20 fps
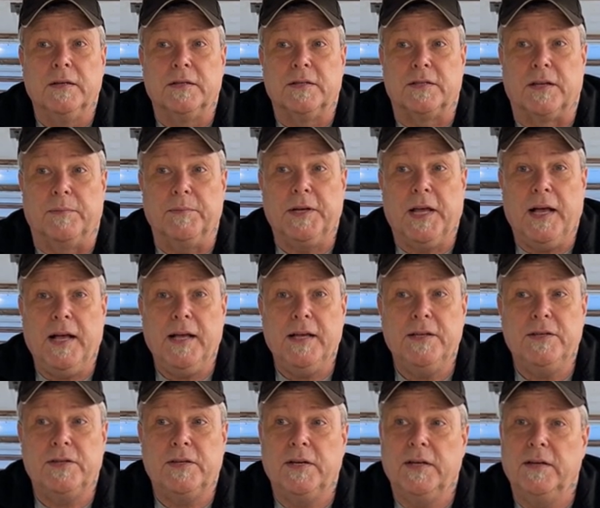some
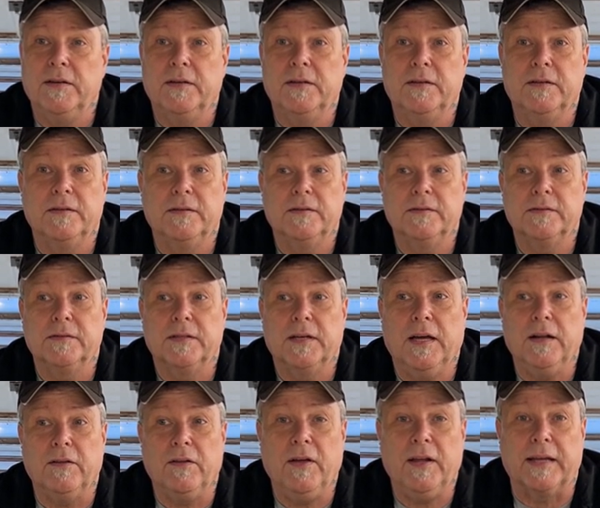guys
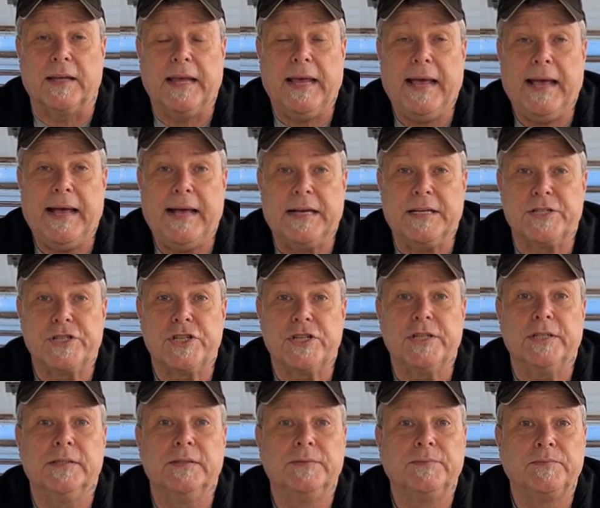got a lot of
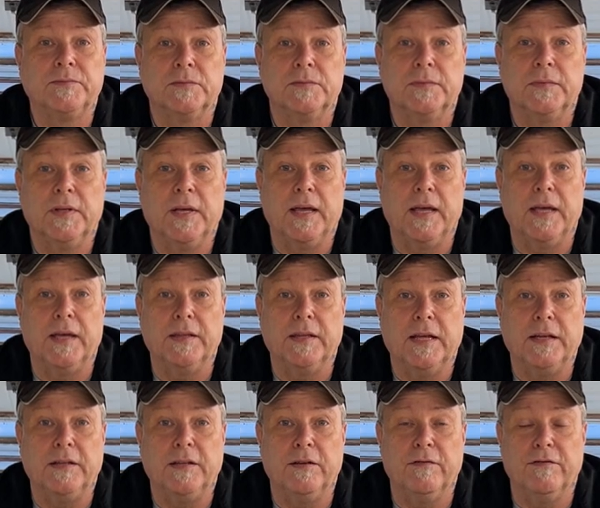cash, and
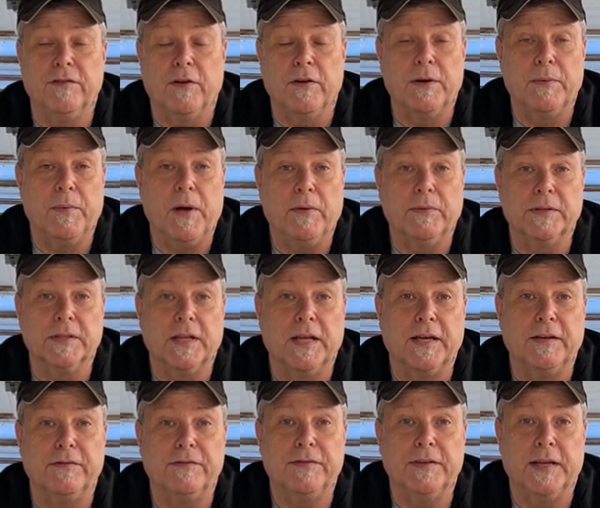they did very well in
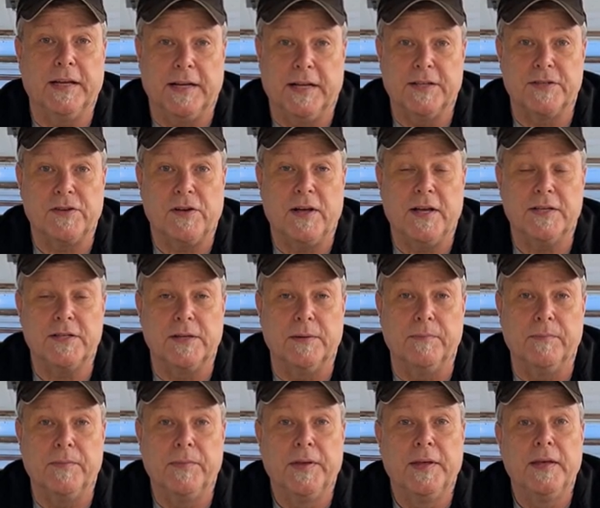life, and that's
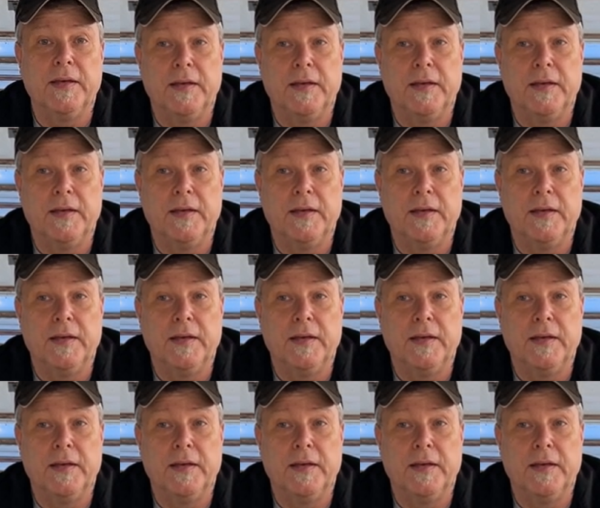awesome.